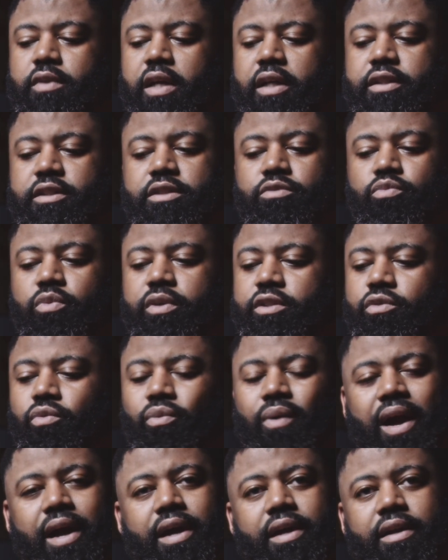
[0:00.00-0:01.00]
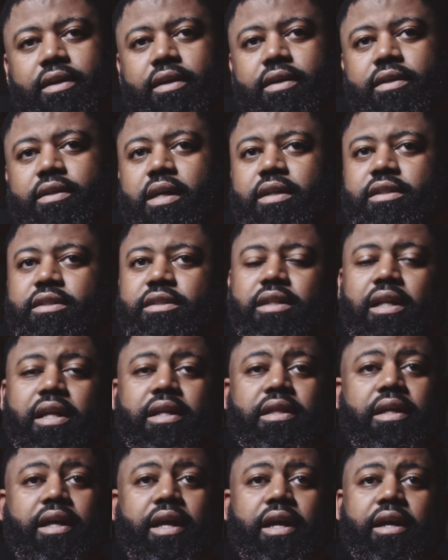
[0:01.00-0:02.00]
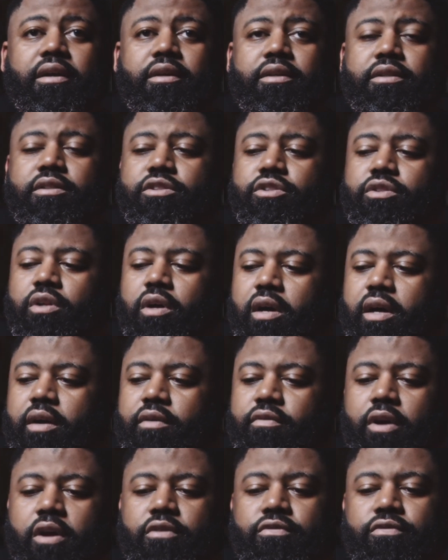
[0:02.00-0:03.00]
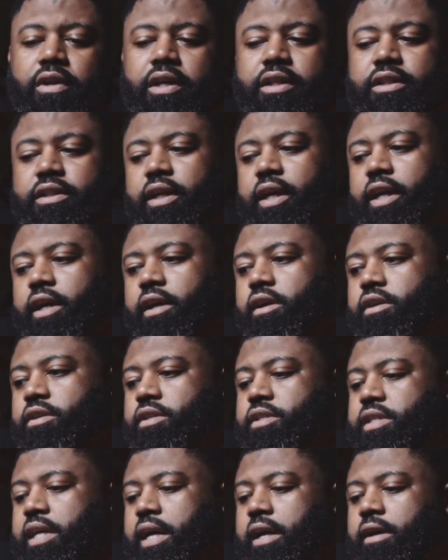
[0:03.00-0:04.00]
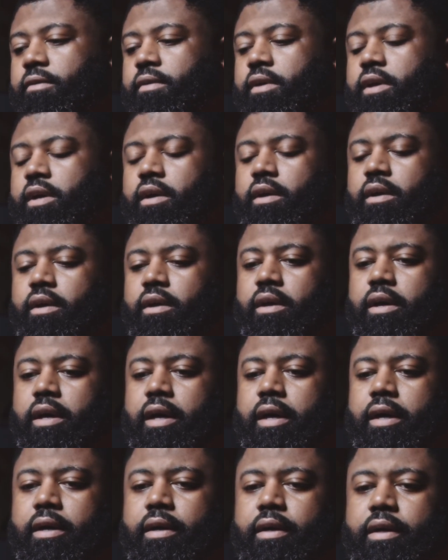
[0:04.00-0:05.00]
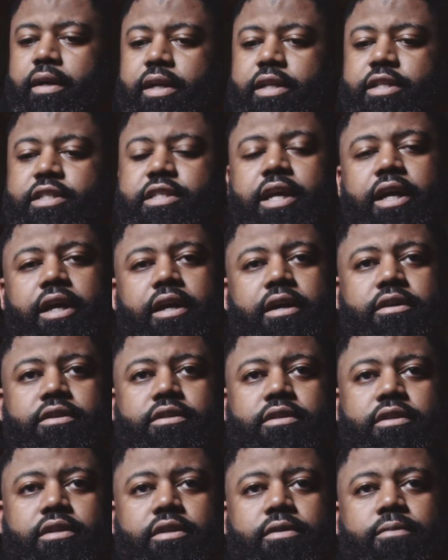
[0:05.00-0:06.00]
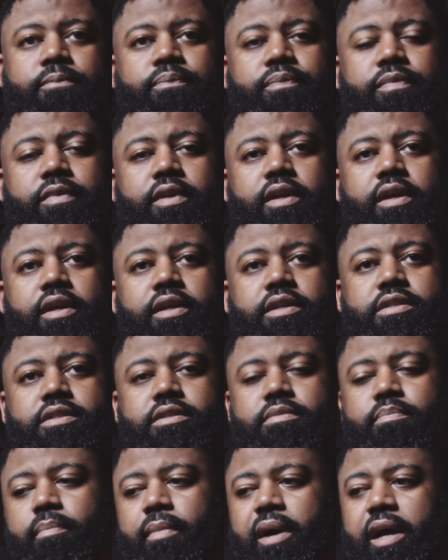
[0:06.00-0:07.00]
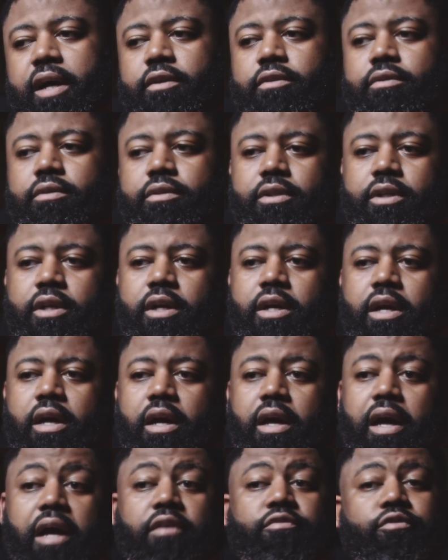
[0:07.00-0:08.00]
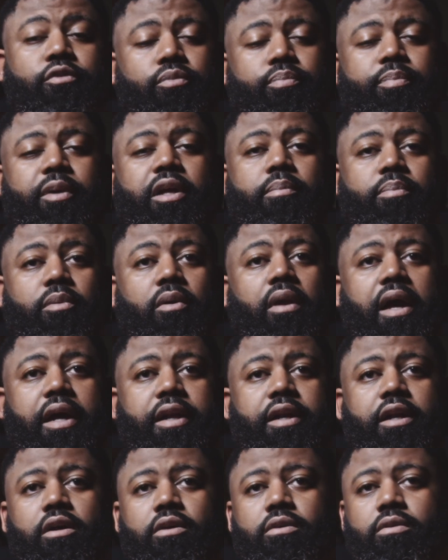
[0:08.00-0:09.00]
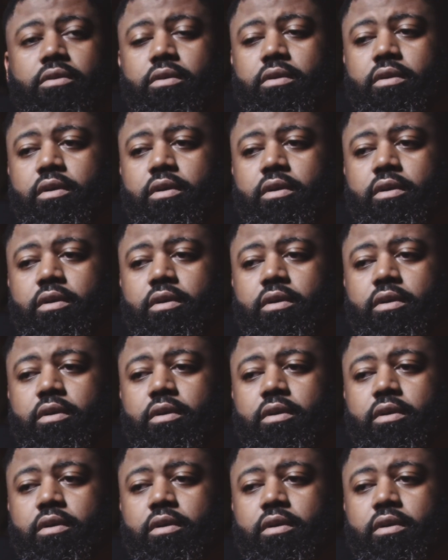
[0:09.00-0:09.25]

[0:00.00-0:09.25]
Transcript: just went to writing, and I just let the characters. I fleshed the characters out. Each character is modeled after people I know,